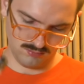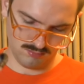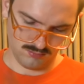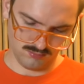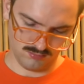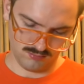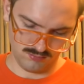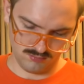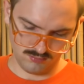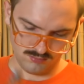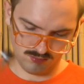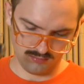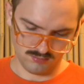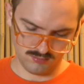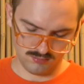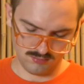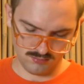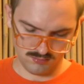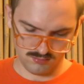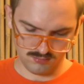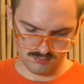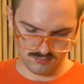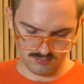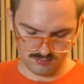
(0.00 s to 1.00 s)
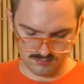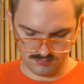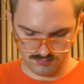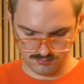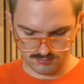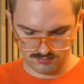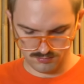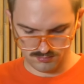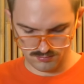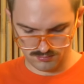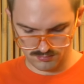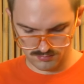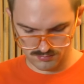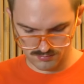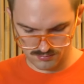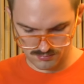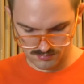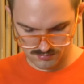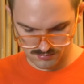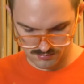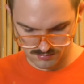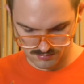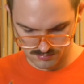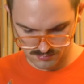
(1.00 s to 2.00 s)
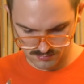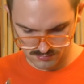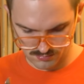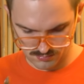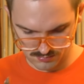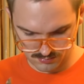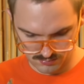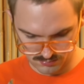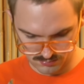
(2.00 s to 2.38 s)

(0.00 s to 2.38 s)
No one is speaking in this clip.